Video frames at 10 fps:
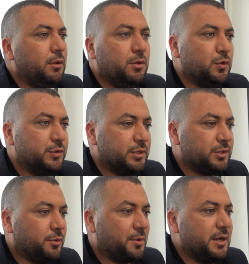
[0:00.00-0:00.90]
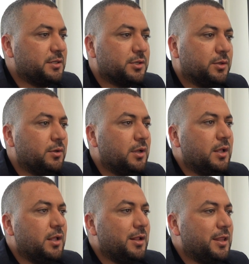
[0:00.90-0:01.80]
users. All right, so
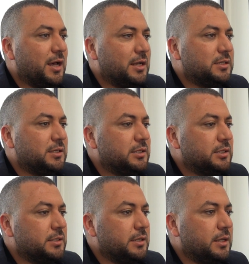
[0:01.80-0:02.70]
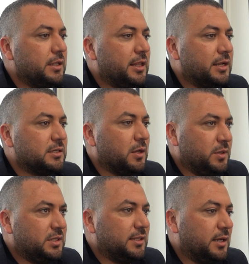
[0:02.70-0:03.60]
that's
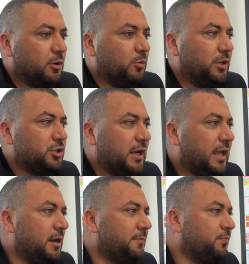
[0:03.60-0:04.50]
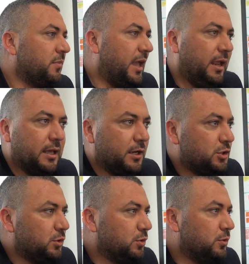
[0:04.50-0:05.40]
our standard recommendation. Again, I encourage
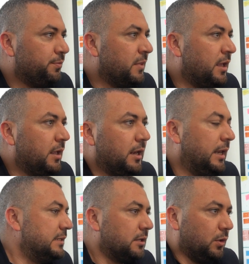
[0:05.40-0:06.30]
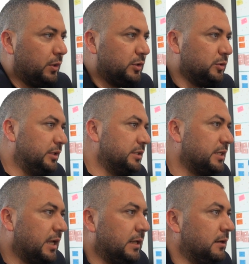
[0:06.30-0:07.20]
you to later look into this
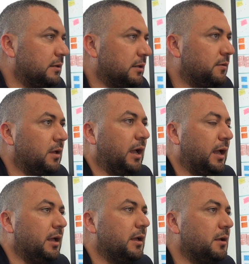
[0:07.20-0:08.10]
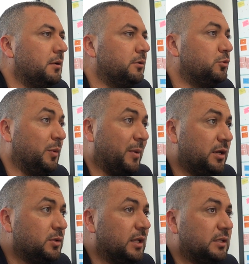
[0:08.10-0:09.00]
and to
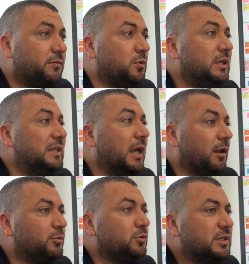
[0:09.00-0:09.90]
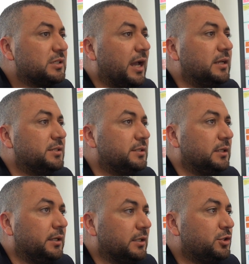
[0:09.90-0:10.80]
remind you that if you need help to decide,
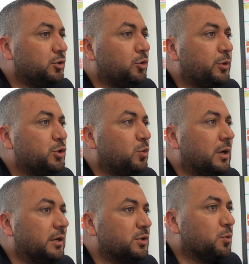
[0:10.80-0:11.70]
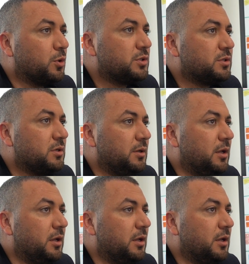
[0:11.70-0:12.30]
still not sure which one that works